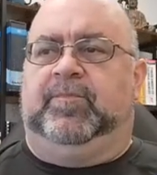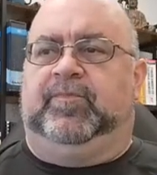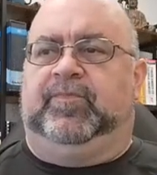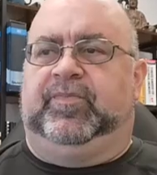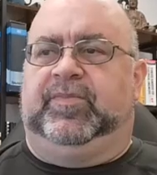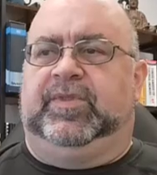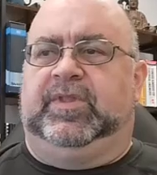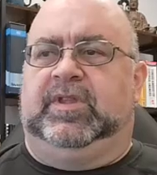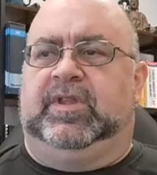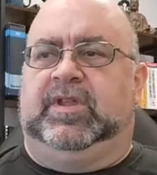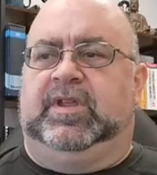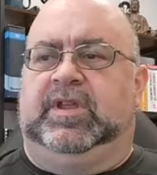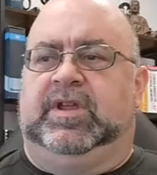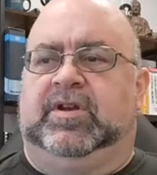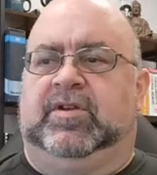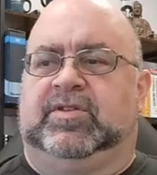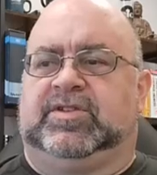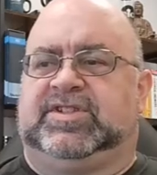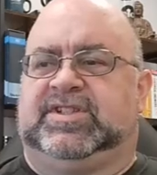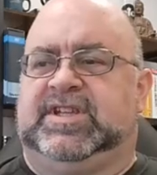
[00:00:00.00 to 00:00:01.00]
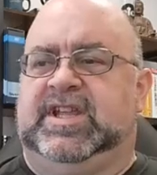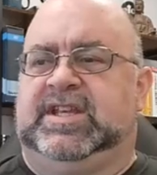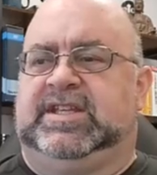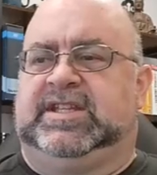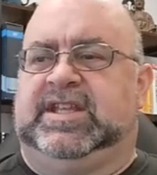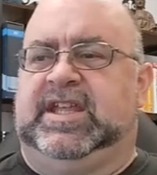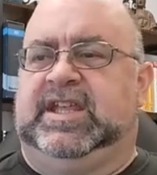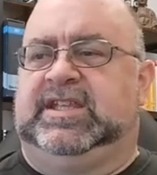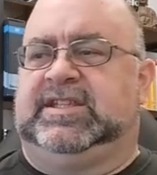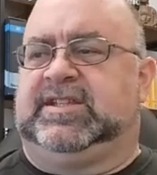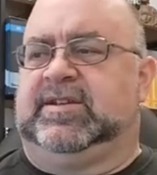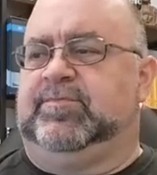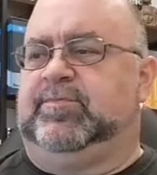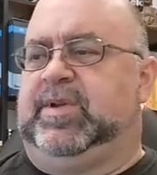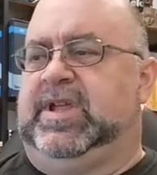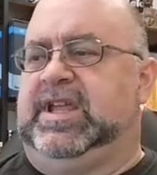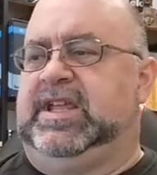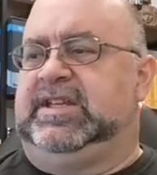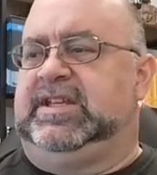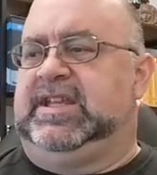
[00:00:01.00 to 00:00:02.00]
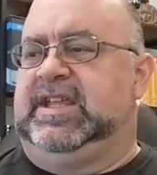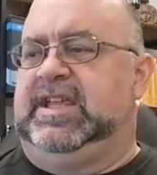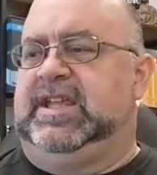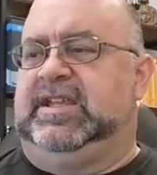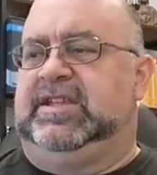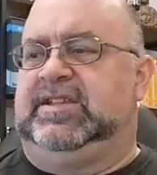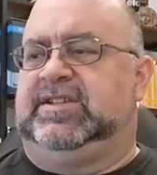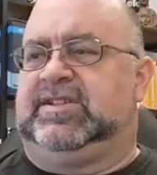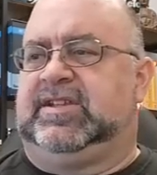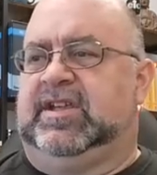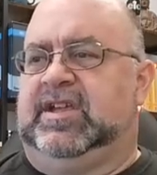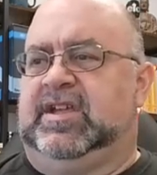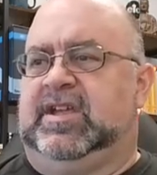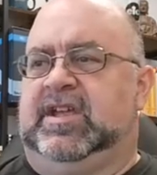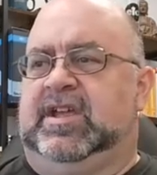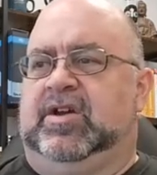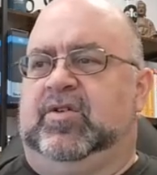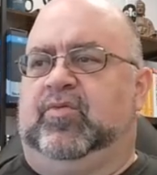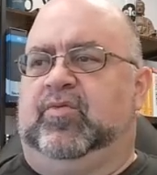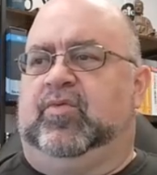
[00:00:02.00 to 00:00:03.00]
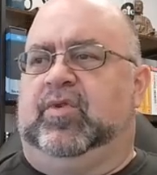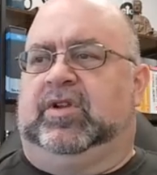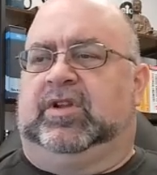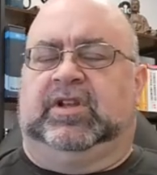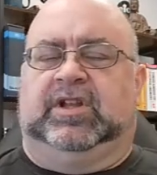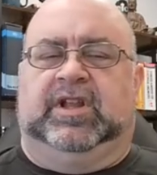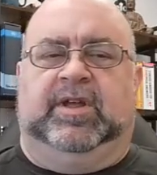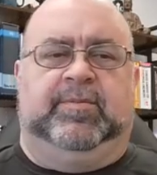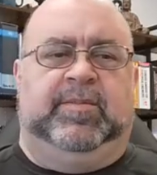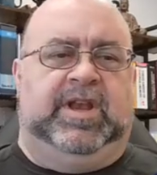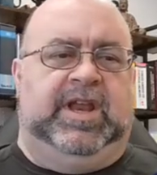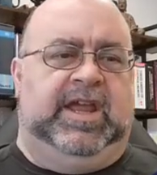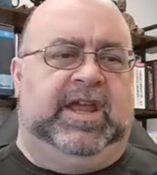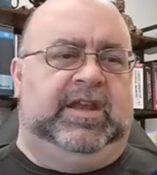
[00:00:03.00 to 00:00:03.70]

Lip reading: CTs and PTs will eliminate